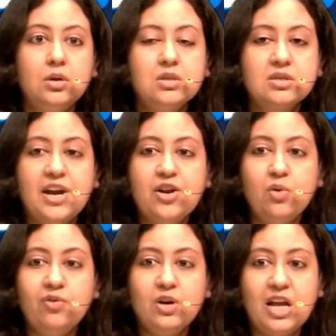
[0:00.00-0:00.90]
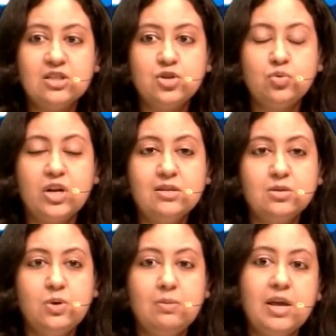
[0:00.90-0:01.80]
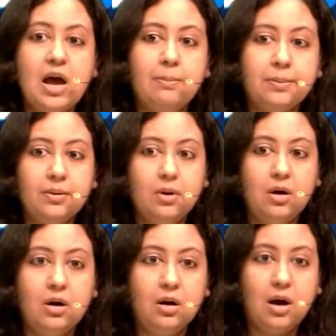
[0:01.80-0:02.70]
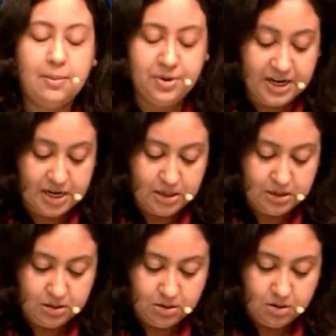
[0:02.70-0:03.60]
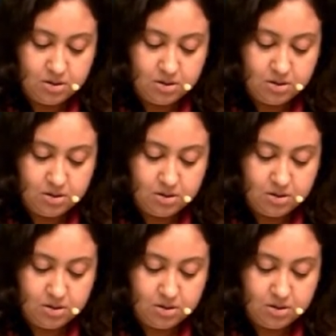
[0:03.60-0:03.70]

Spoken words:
schedule for next 2 days. We'll be updating the